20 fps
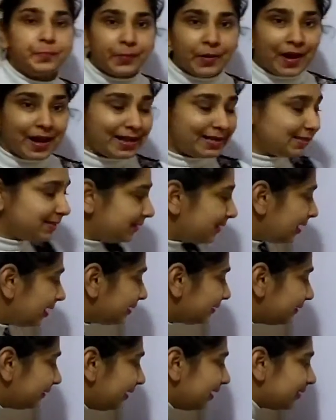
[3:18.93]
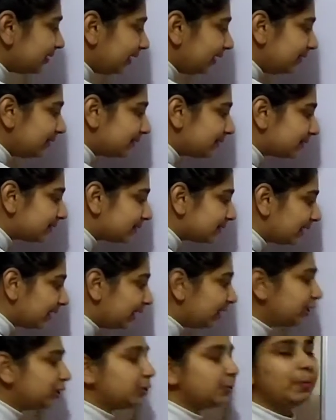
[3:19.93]
press this
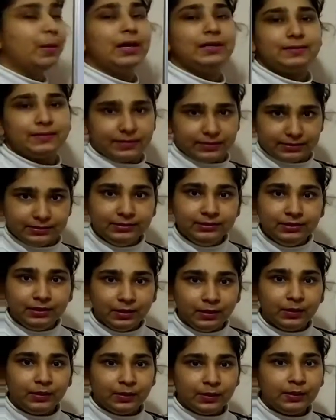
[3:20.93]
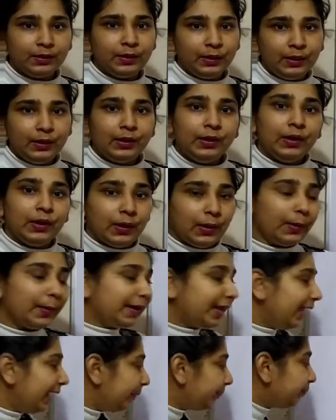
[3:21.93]
insert button,
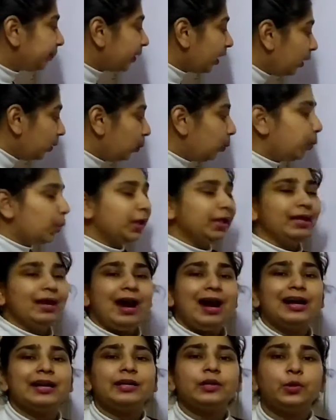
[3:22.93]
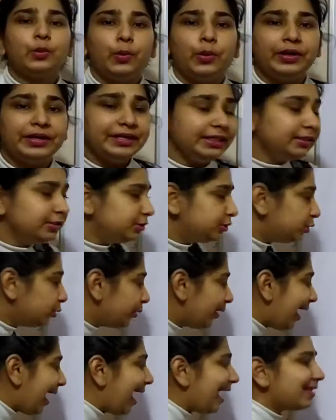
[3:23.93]
okay, we are going
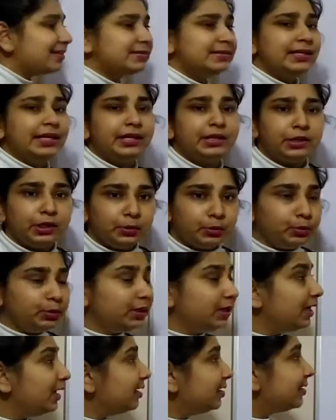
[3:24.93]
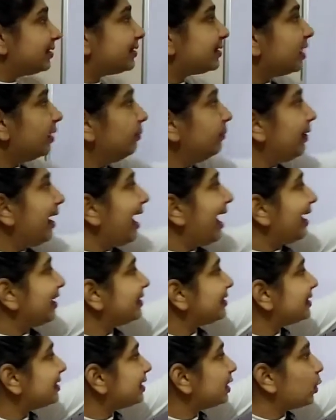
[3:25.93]
to execute some
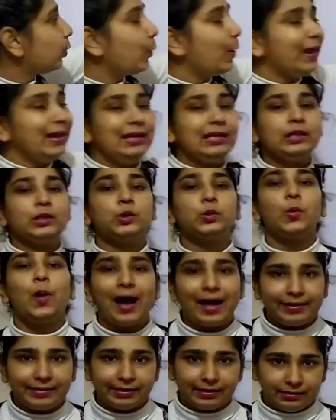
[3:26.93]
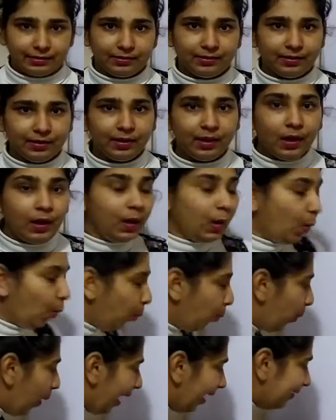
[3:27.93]
SQL query.
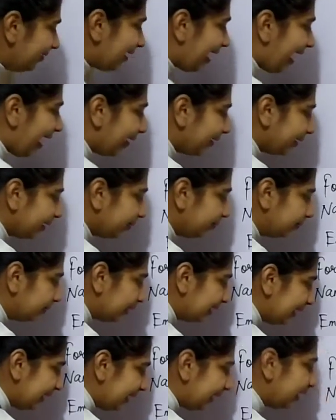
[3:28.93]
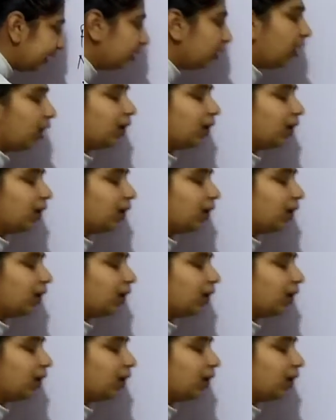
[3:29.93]
When I am clicking